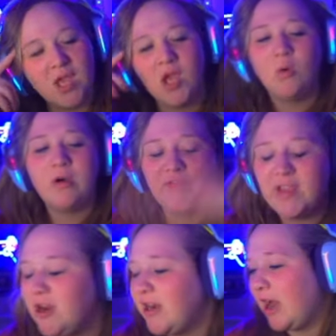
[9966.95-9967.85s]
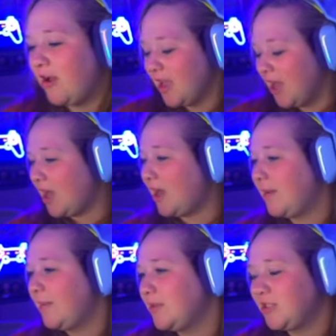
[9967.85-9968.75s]
We'll figure it out. Um,
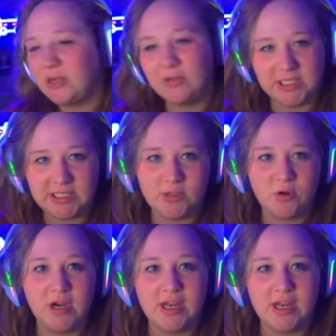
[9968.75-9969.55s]
check with the Discord.